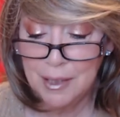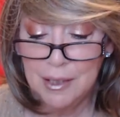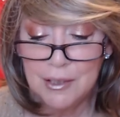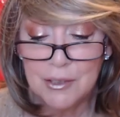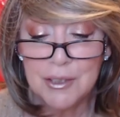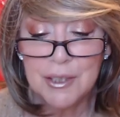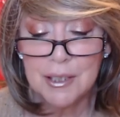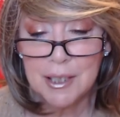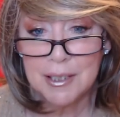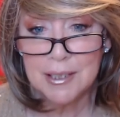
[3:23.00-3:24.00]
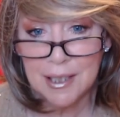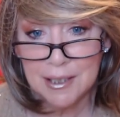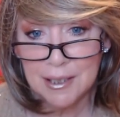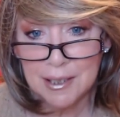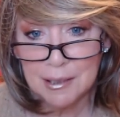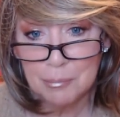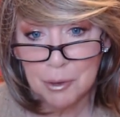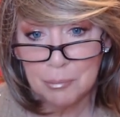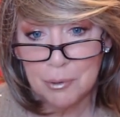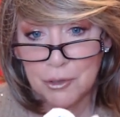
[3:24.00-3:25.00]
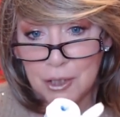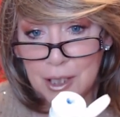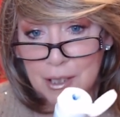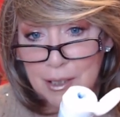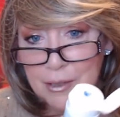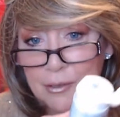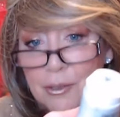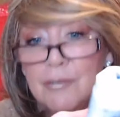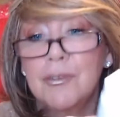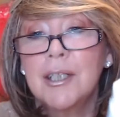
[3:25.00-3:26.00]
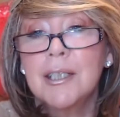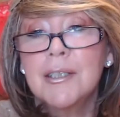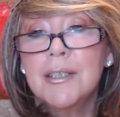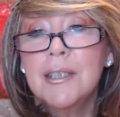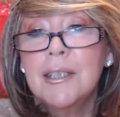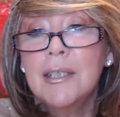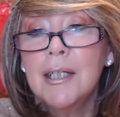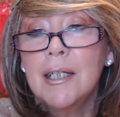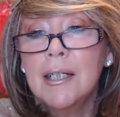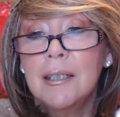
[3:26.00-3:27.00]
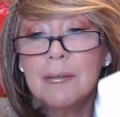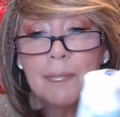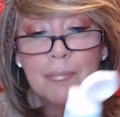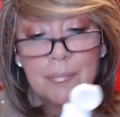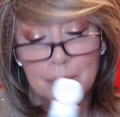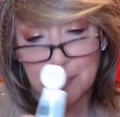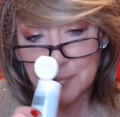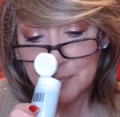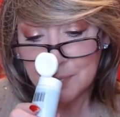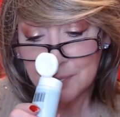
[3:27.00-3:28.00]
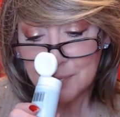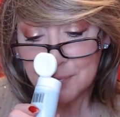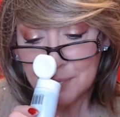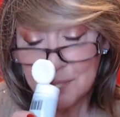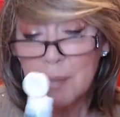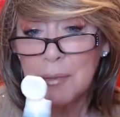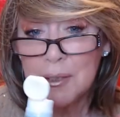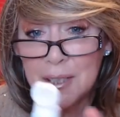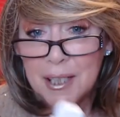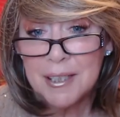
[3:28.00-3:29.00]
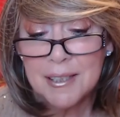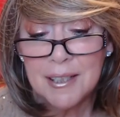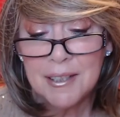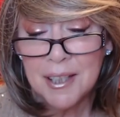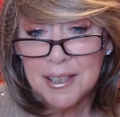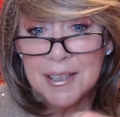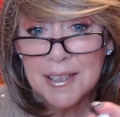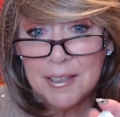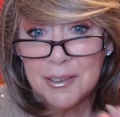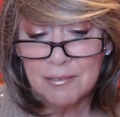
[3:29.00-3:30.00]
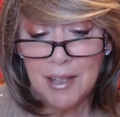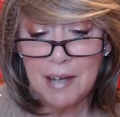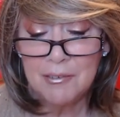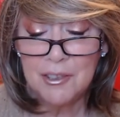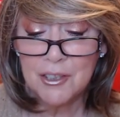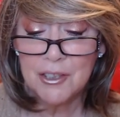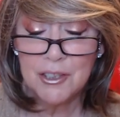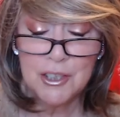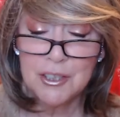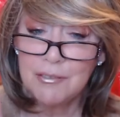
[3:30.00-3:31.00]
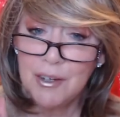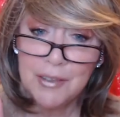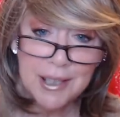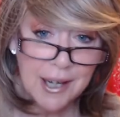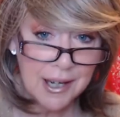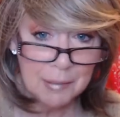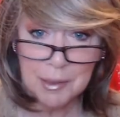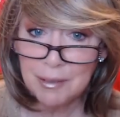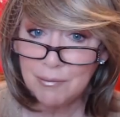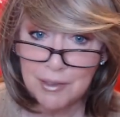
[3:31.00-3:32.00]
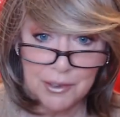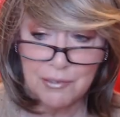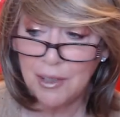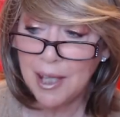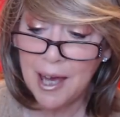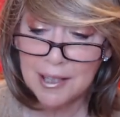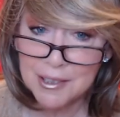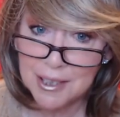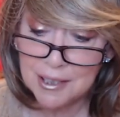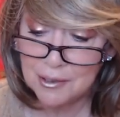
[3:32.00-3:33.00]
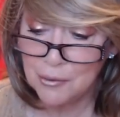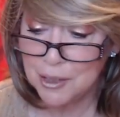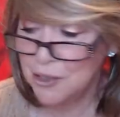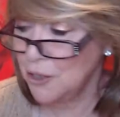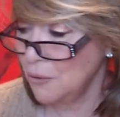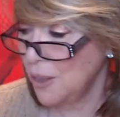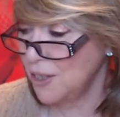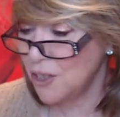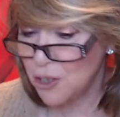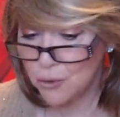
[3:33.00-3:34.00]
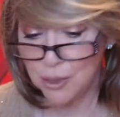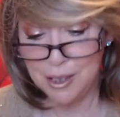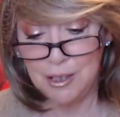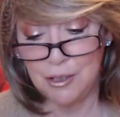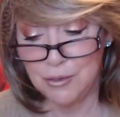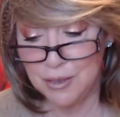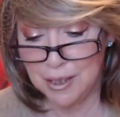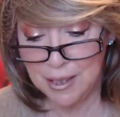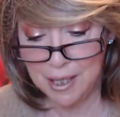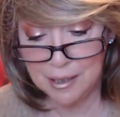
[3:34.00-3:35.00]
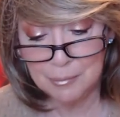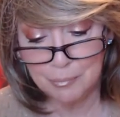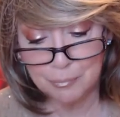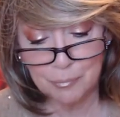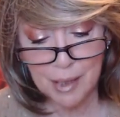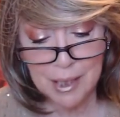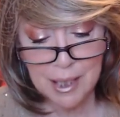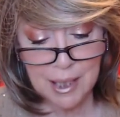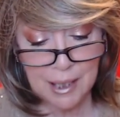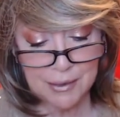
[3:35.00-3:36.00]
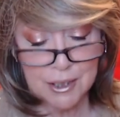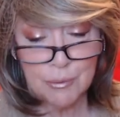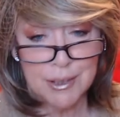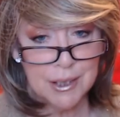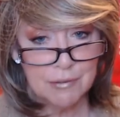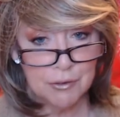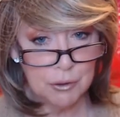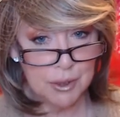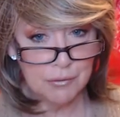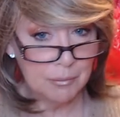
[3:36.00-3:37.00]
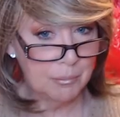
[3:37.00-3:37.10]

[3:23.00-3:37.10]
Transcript: So it's a nice kind of like a purple gel. I don't know if you can see that. But it's nice, nice scent of lavender. So just very calming, very relaxing. Going to enjoy using that. And this was in a few different